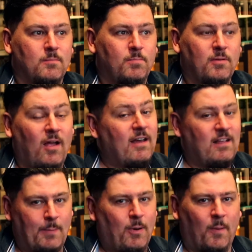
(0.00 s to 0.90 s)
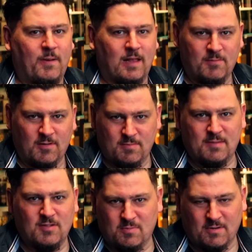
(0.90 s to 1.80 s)
blindingly popular with
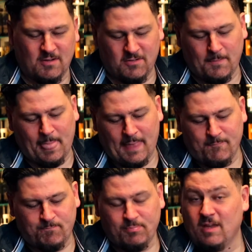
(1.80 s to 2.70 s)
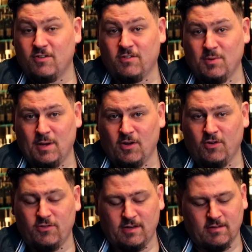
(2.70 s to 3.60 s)
members because that's just the way it
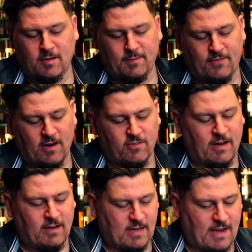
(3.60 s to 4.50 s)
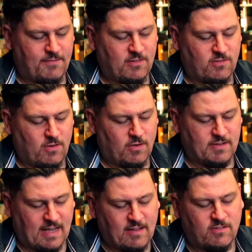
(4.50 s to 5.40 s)
goes, and it's going to be very exciting to have this on
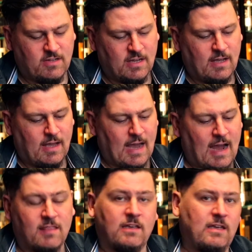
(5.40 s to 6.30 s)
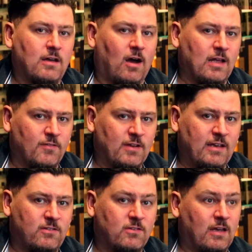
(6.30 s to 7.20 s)
taste at the Islay
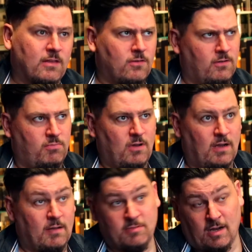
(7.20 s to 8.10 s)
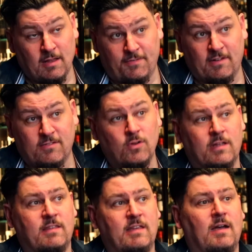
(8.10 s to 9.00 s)
releases, at the Islay Festival,
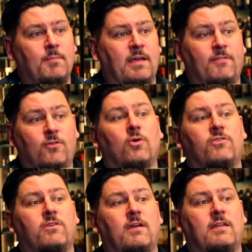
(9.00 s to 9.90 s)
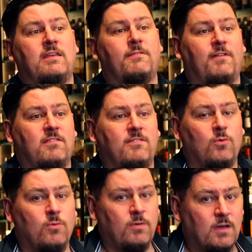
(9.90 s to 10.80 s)
and of course at the
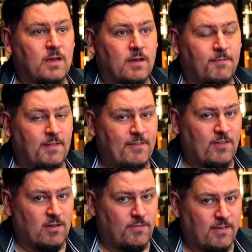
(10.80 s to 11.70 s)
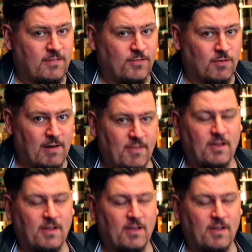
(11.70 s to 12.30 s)
festival, Flavour Hunters Festival around